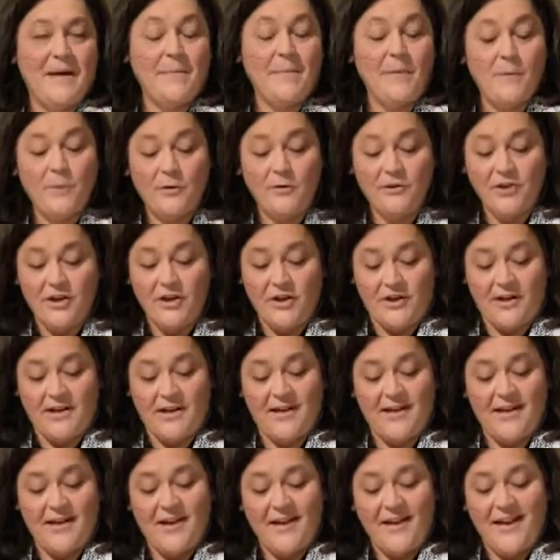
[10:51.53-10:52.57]
Maybe we'll
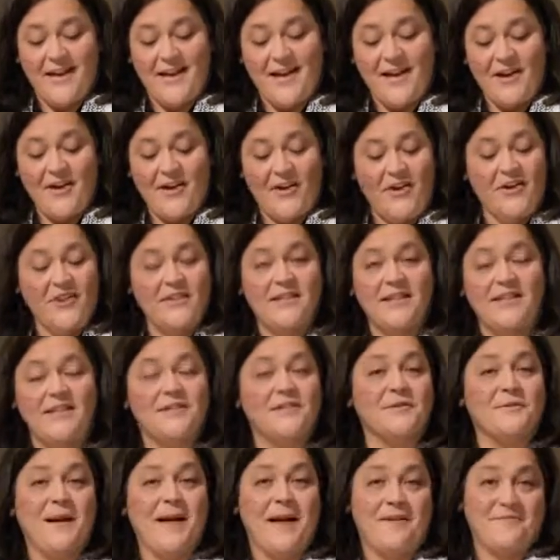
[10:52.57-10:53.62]
look at all that
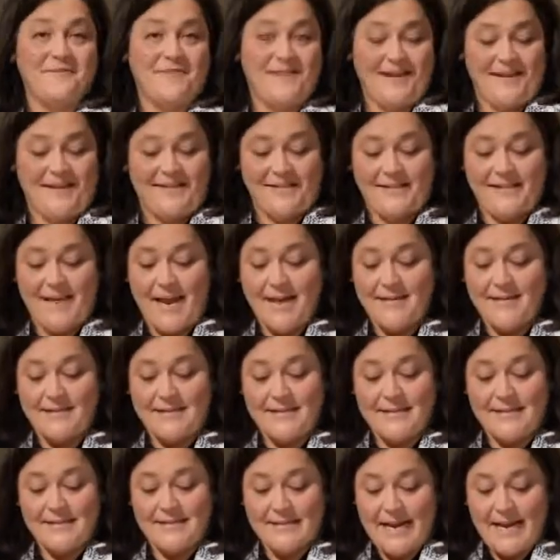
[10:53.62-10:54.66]
is around us
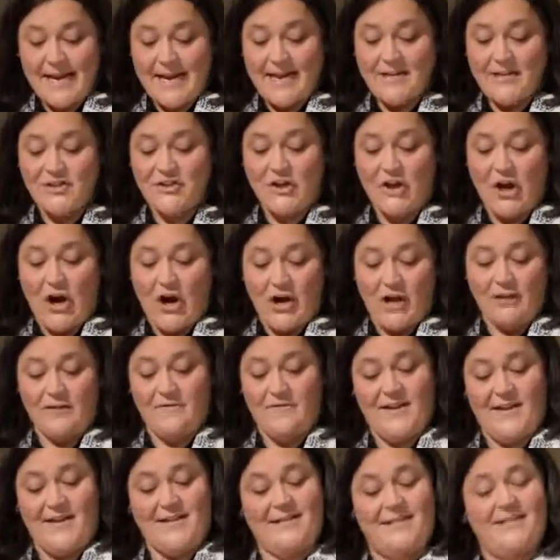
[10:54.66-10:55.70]
and say to
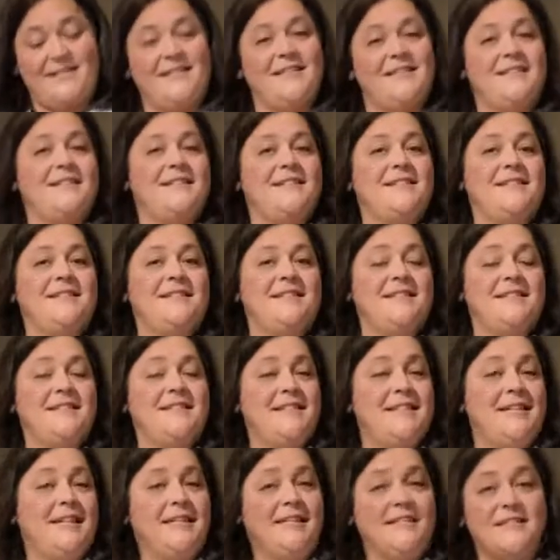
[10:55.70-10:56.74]
all of it,
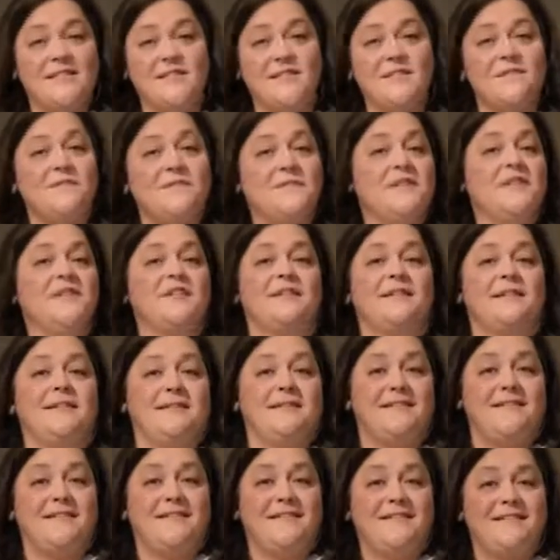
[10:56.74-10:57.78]
it's
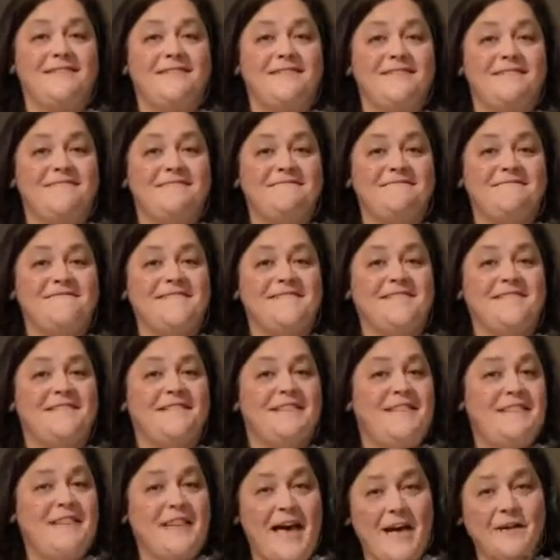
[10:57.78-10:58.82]
sufficient.
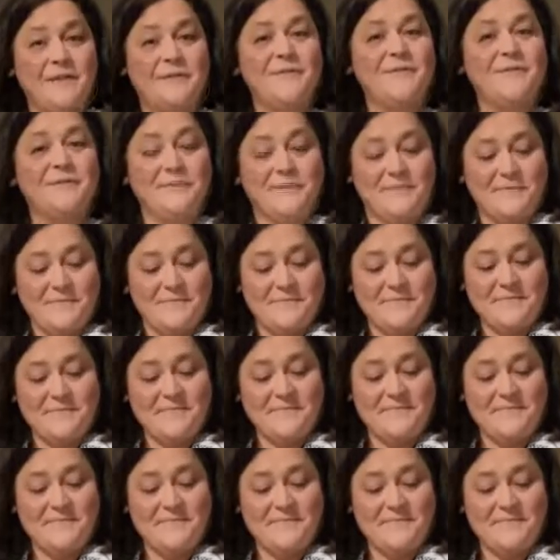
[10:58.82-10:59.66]
That'll do.